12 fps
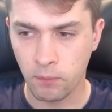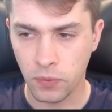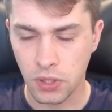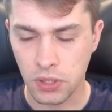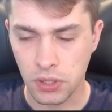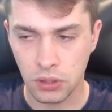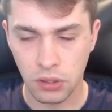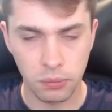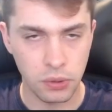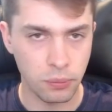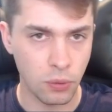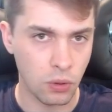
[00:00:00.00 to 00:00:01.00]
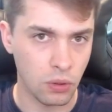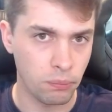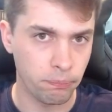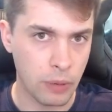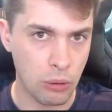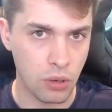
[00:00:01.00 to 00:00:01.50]
is a little bit more
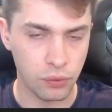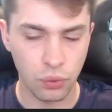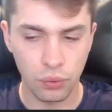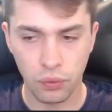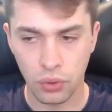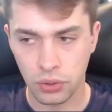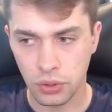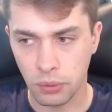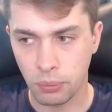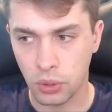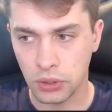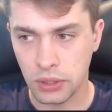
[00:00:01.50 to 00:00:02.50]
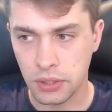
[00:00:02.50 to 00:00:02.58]
powerful for the opponent,